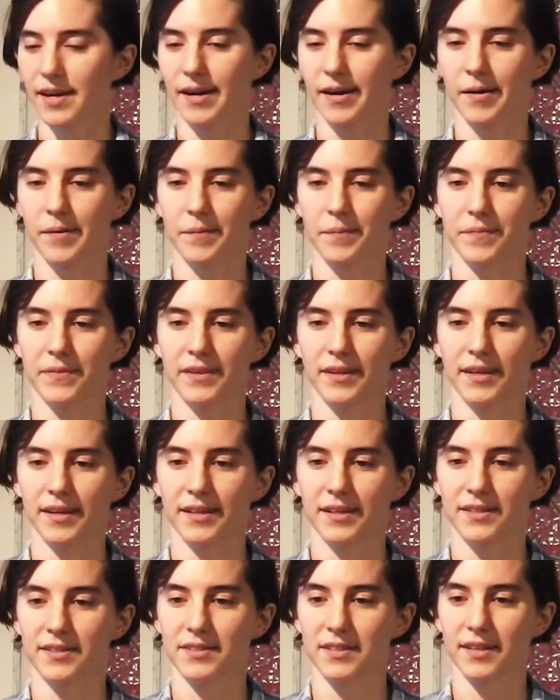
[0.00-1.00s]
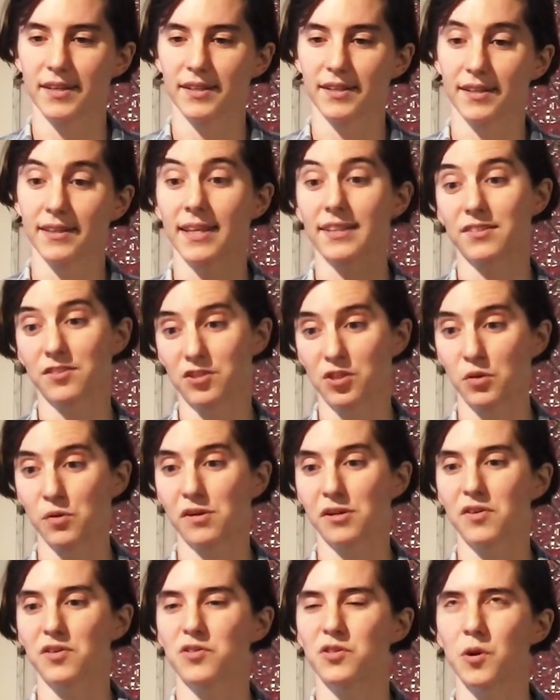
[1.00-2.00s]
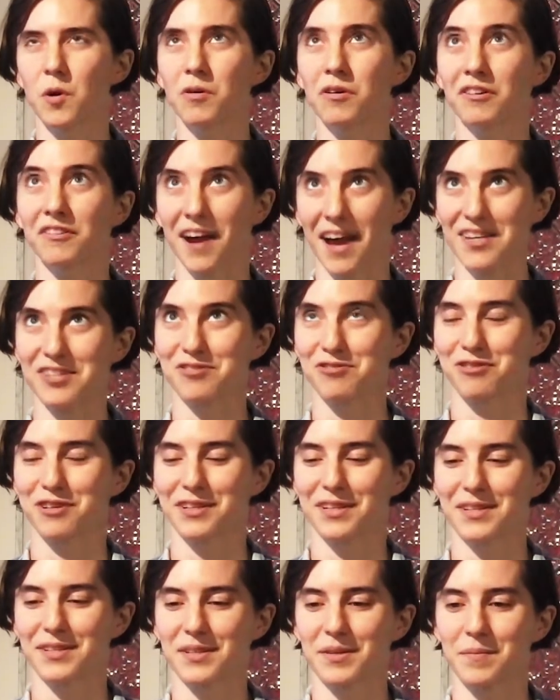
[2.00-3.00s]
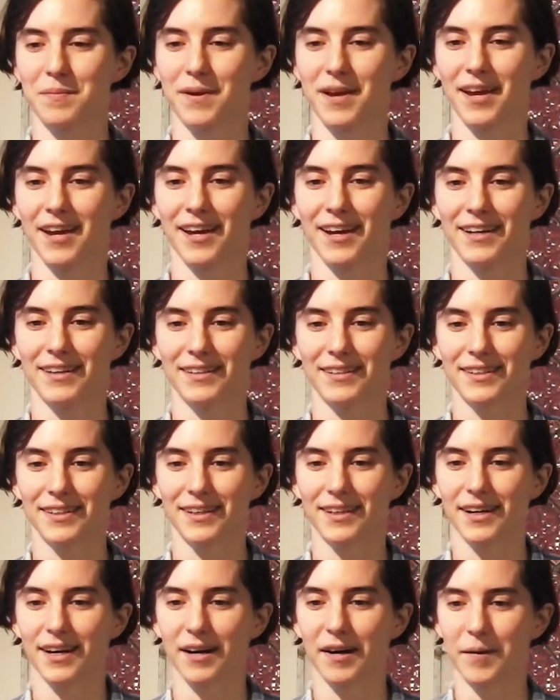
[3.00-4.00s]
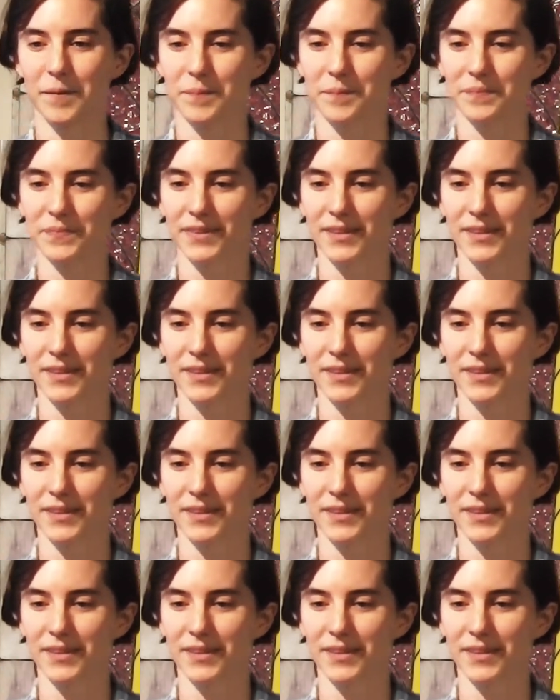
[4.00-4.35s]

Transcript: Um, is that's Zoroastrianism, and um,